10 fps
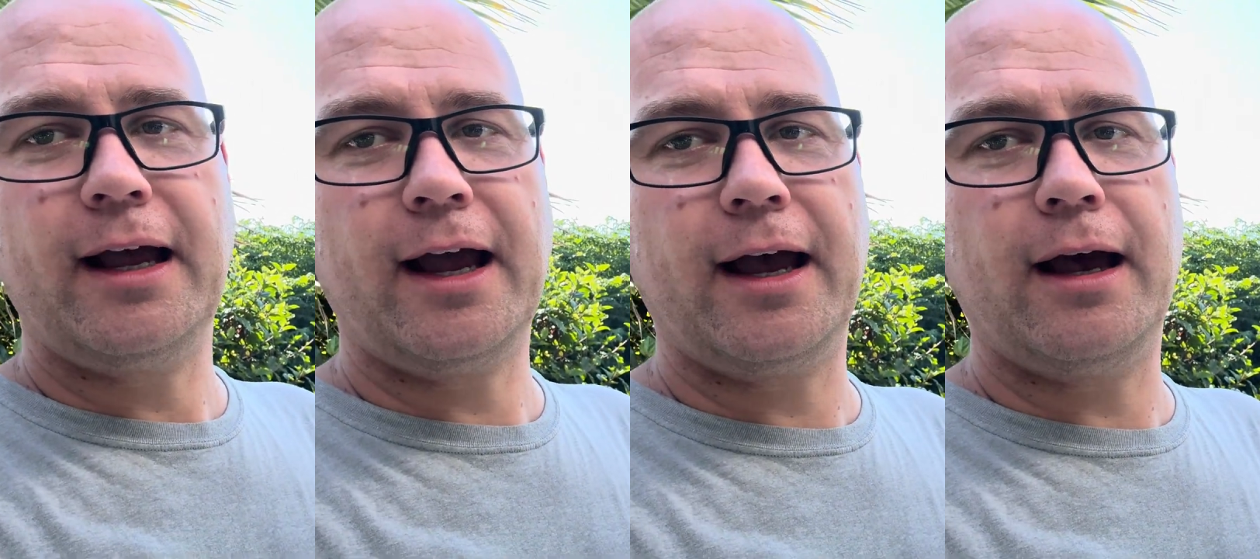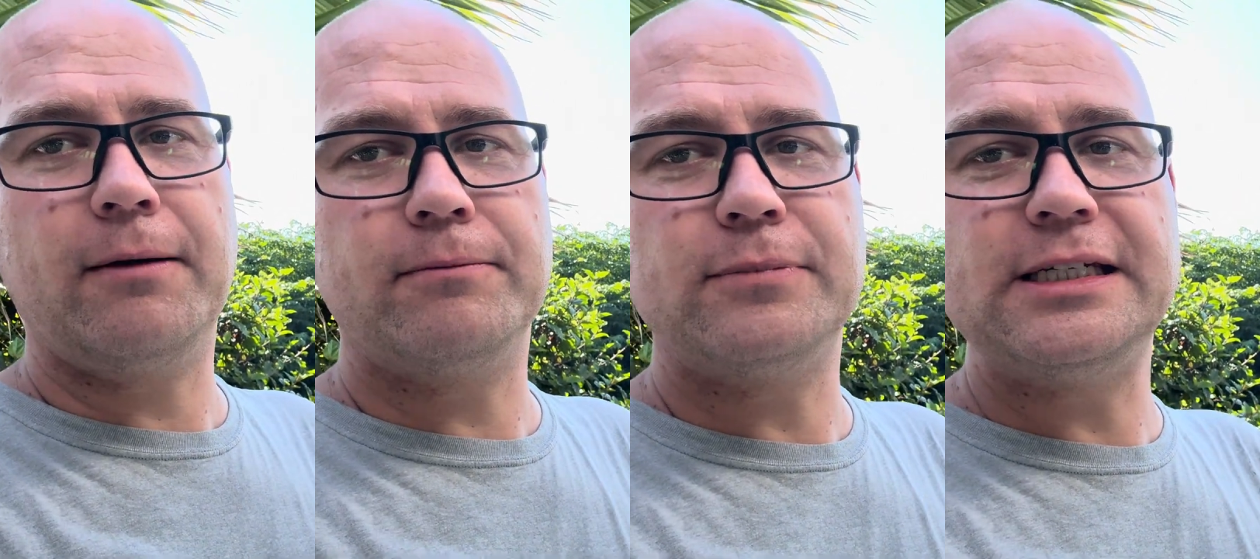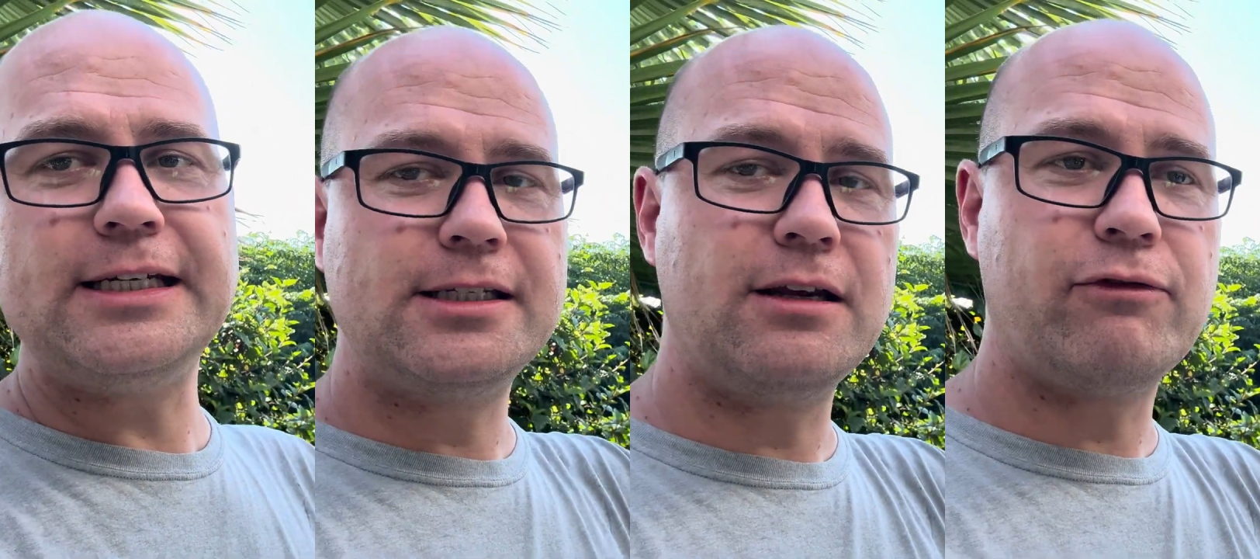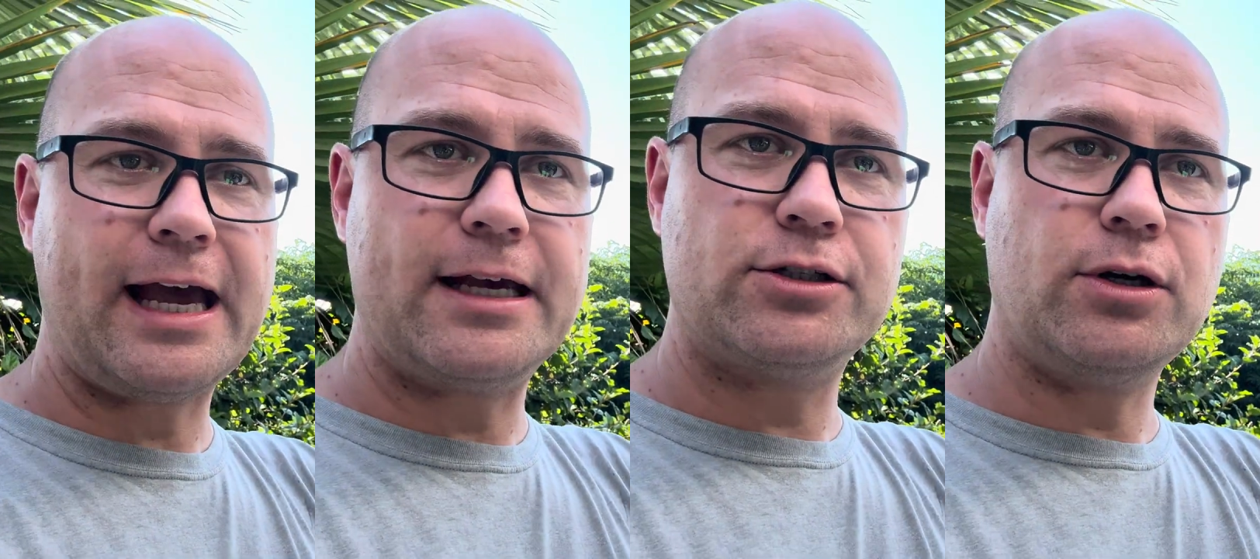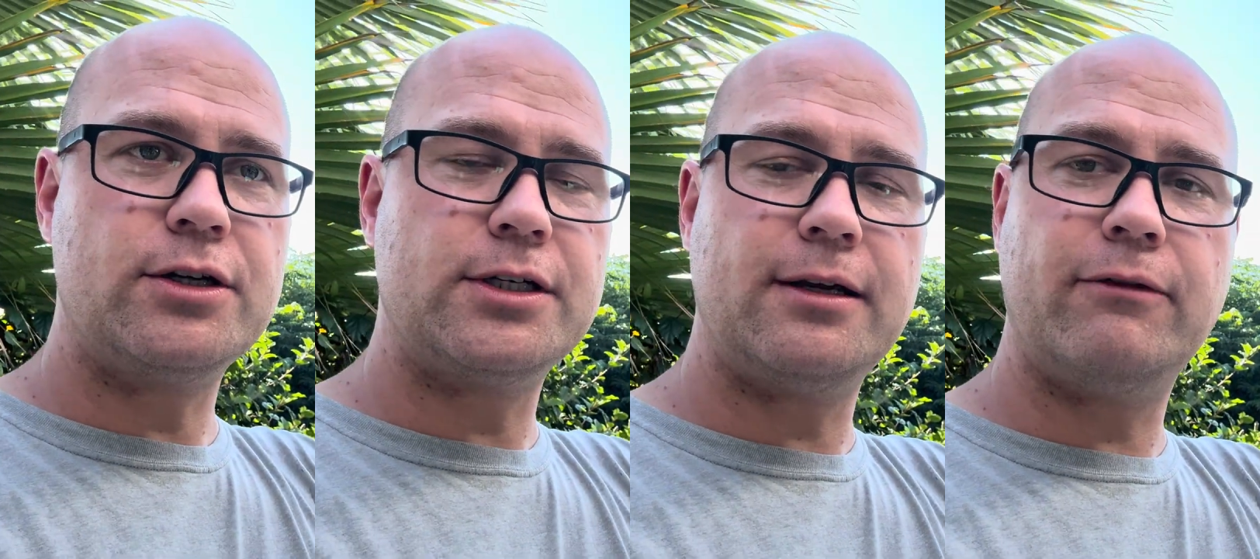DC fast
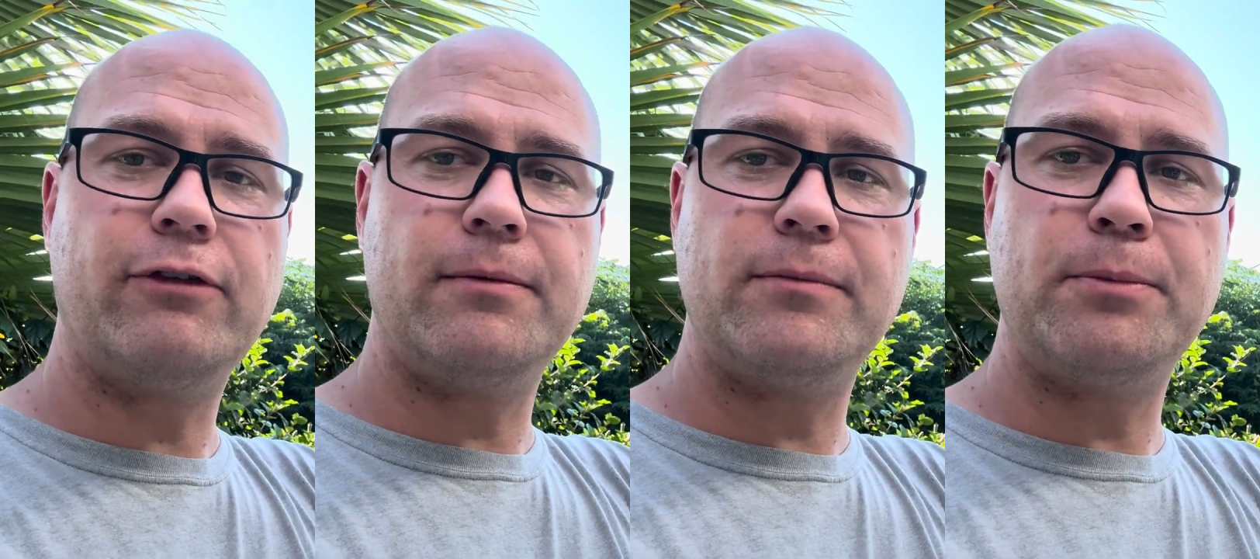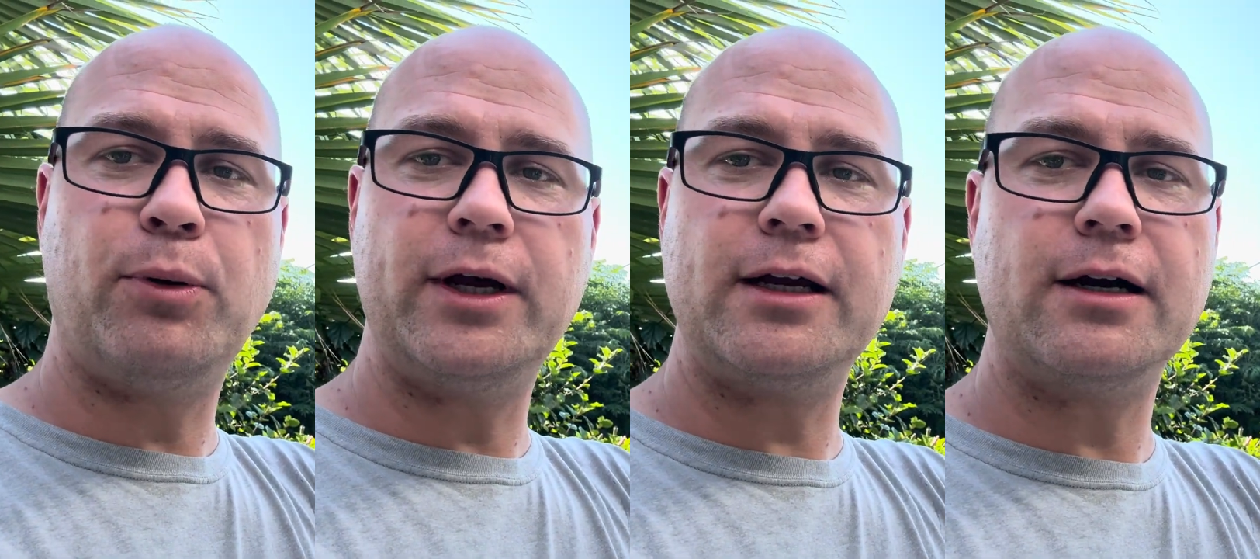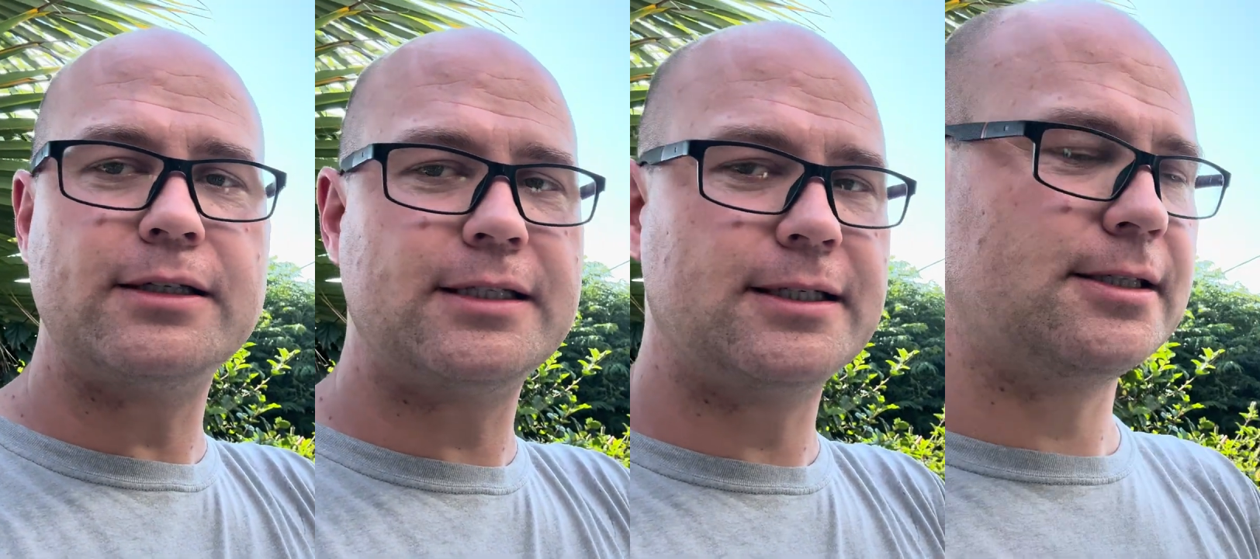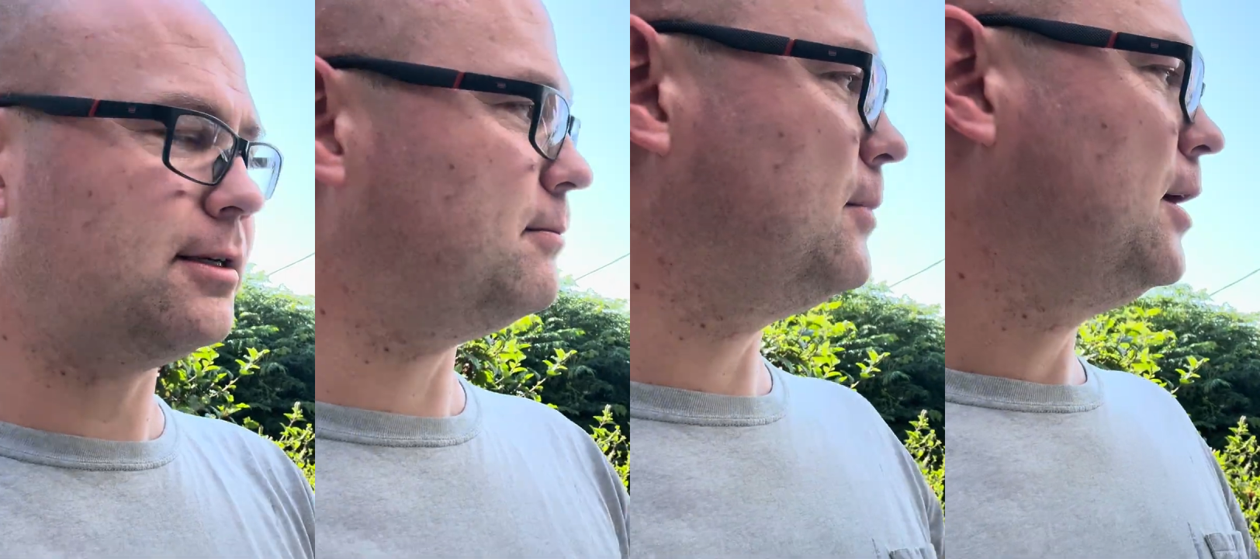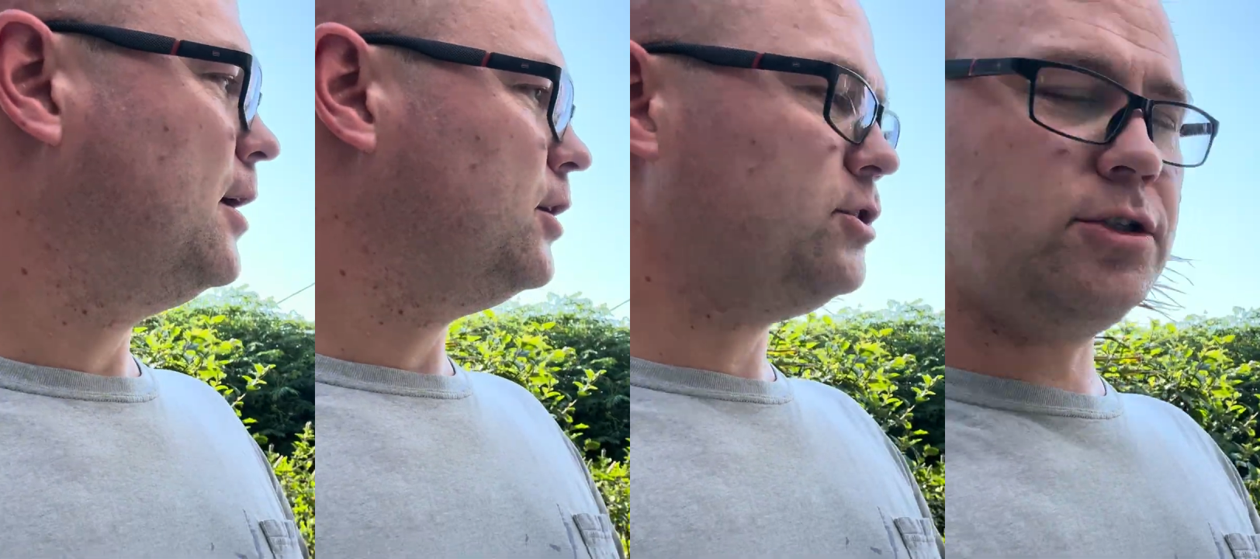charging from the PointGuard system
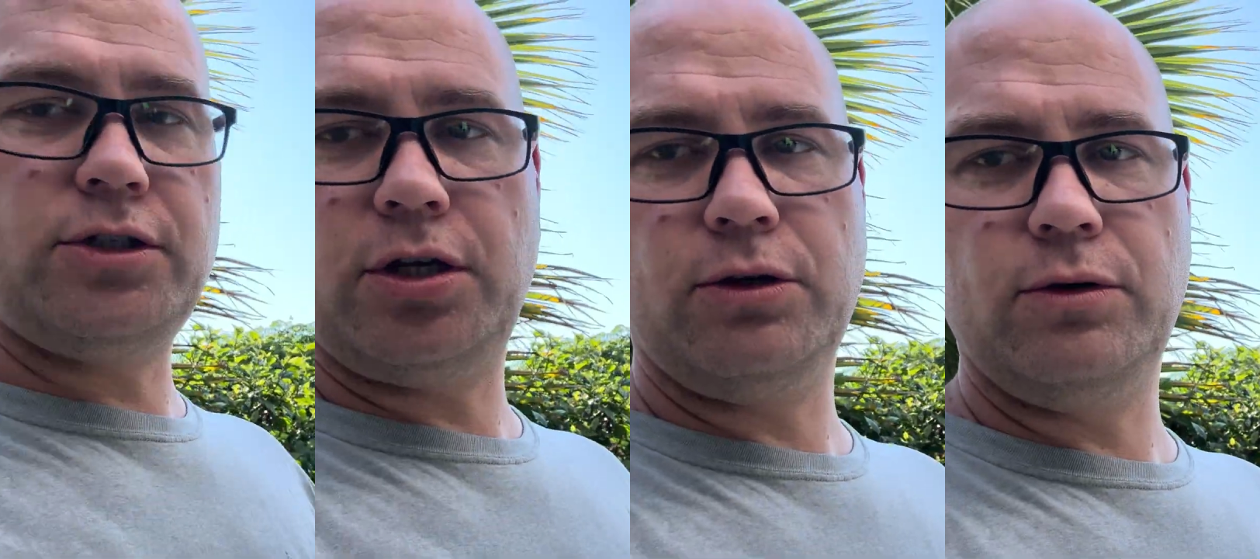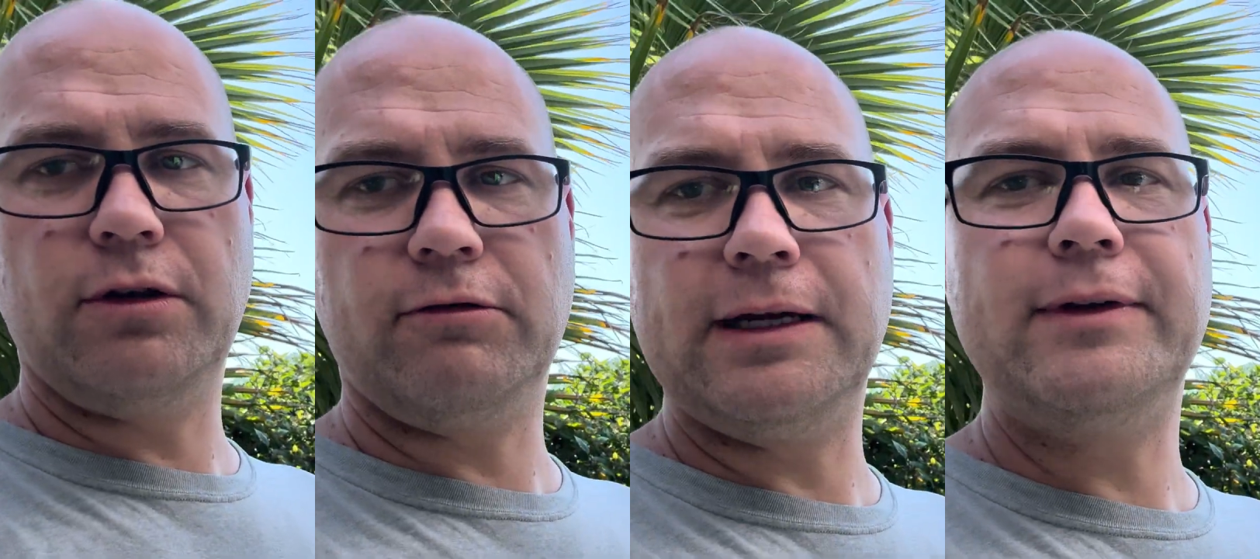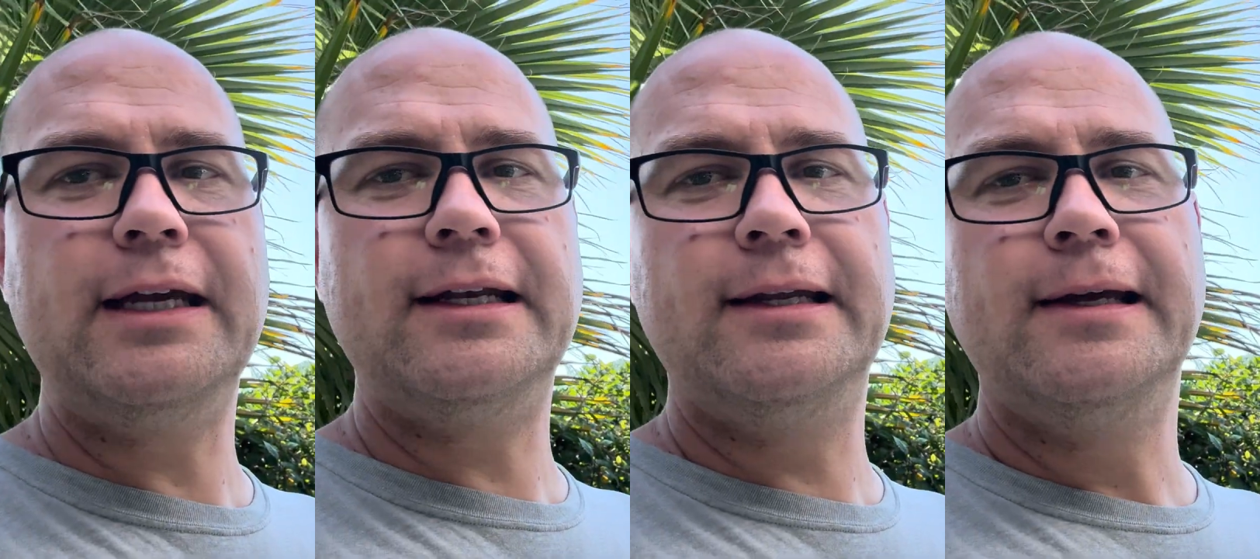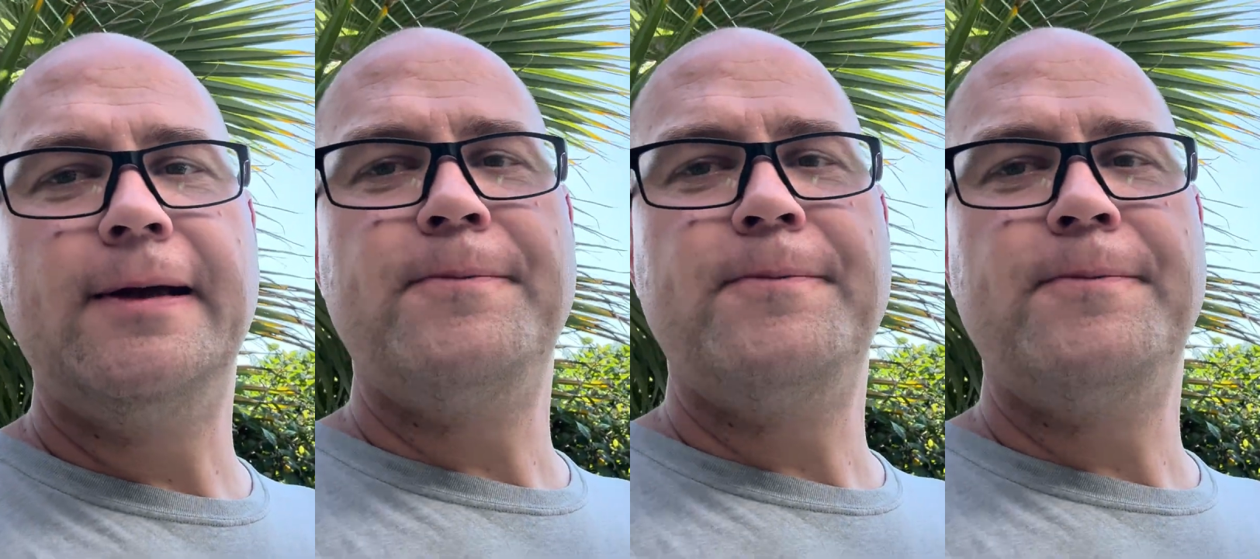to the Rivian.